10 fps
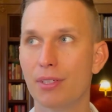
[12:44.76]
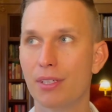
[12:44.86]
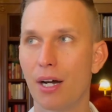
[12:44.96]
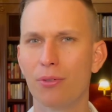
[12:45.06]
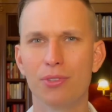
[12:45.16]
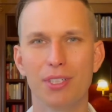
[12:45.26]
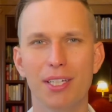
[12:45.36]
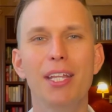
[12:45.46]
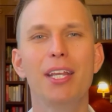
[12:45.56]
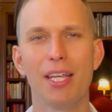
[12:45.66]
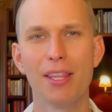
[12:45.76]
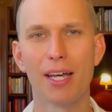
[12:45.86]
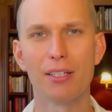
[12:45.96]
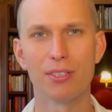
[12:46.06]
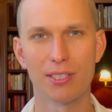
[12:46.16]
daunting in
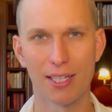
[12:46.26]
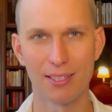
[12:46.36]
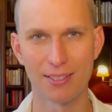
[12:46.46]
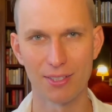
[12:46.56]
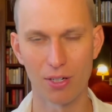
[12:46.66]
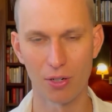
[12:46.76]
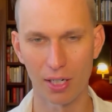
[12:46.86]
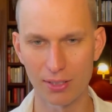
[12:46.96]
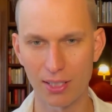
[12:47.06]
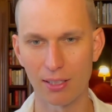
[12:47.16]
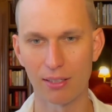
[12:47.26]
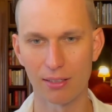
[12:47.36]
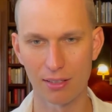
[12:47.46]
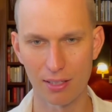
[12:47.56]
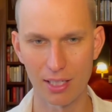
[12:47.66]
that sense, until
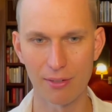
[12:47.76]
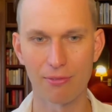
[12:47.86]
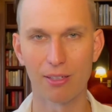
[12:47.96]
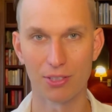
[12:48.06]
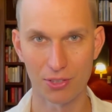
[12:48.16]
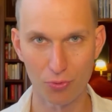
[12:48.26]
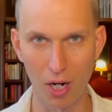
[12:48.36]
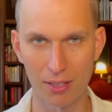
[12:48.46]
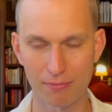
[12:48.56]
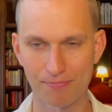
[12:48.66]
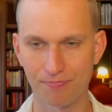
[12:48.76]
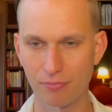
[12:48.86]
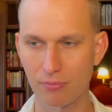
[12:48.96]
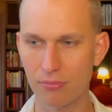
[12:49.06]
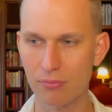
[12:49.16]
it felt just right.
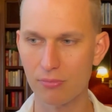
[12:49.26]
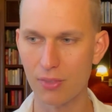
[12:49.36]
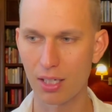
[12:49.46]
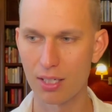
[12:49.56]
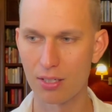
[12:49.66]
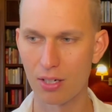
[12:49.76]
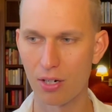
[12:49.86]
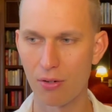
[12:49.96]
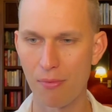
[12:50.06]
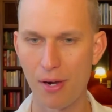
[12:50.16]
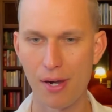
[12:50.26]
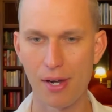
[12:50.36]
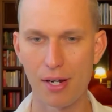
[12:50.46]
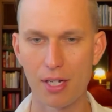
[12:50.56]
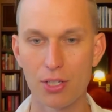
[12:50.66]
So
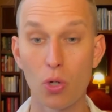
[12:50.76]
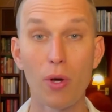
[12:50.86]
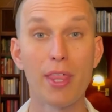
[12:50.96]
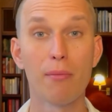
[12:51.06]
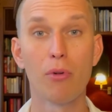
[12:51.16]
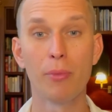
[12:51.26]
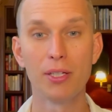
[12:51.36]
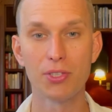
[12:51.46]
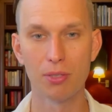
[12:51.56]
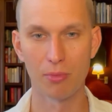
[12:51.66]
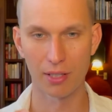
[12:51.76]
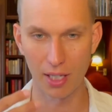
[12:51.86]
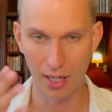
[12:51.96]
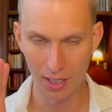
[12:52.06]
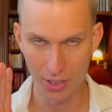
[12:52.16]
when that momentum and
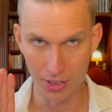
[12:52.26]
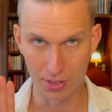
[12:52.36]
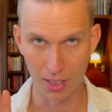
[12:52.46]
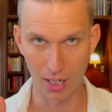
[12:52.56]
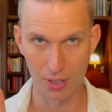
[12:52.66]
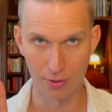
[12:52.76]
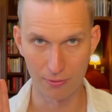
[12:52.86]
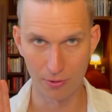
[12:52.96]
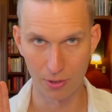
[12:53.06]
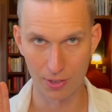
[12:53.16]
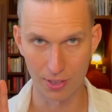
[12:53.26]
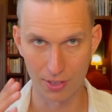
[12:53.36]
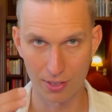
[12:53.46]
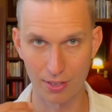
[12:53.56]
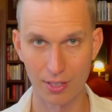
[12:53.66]
that energy started to force
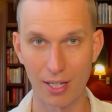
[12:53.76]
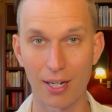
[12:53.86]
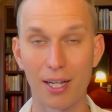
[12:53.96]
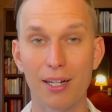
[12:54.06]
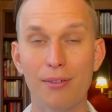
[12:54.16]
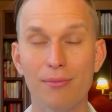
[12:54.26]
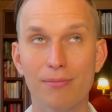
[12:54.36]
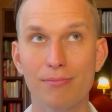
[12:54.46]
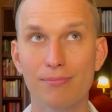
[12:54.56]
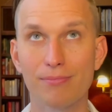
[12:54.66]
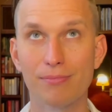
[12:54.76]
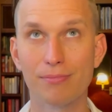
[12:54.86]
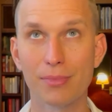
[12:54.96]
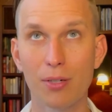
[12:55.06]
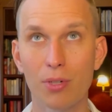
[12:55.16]
us, and
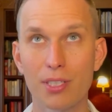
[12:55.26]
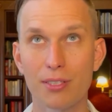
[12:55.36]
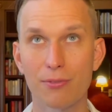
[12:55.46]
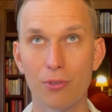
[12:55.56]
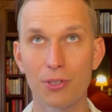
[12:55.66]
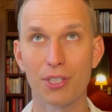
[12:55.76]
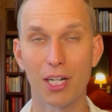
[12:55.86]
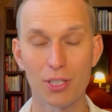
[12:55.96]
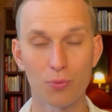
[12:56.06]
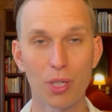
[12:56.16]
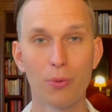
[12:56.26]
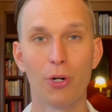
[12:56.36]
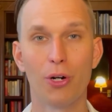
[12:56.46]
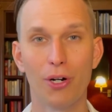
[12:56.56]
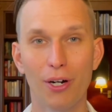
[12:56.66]
it wasn't forcing us, we
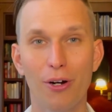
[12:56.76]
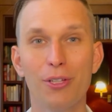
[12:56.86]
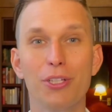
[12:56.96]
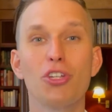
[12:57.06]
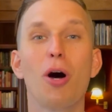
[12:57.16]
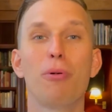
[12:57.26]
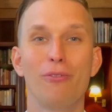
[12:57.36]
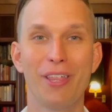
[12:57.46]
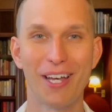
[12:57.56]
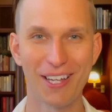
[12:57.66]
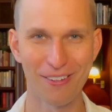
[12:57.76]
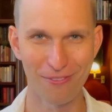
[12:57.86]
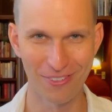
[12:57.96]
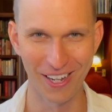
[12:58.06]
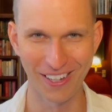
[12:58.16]
were on the top of that
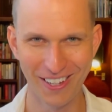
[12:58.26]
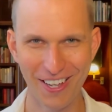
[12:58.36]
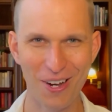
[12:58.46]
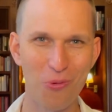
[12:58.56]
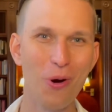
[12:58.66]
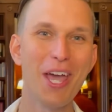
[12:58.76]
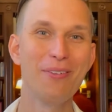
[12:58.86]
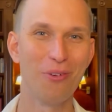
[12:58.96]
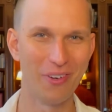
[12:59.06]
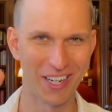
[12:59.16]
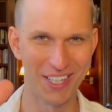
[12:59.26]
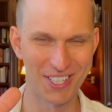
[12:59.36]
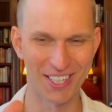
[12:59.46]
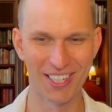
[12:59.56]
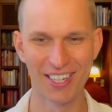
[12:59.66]
wave of
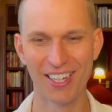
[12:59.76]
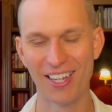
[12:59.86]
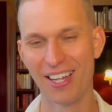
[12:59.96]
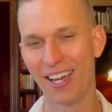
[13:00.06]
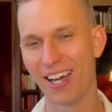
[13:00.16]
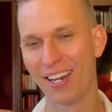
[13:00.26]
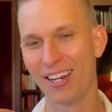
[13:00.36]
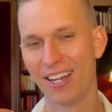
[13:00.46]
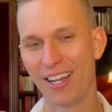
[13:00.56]
energy. And